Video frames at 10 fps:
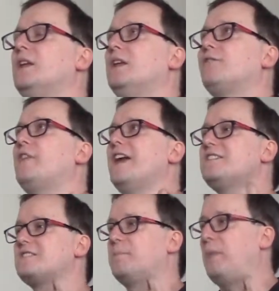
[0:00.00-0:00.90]
If that
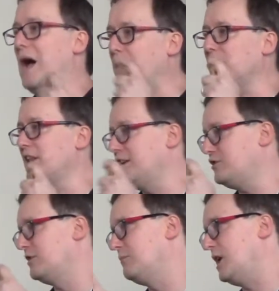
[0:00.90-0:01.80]
is the
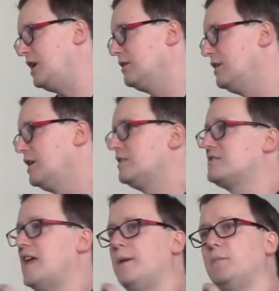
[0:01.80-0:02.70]
population mean,
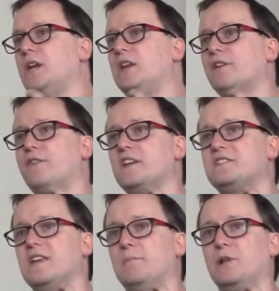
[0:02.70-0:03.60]
does that mean if I
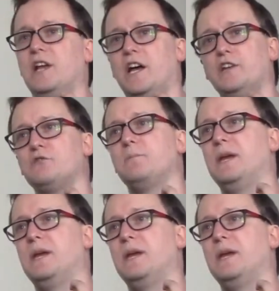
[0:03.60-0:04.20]
sample 100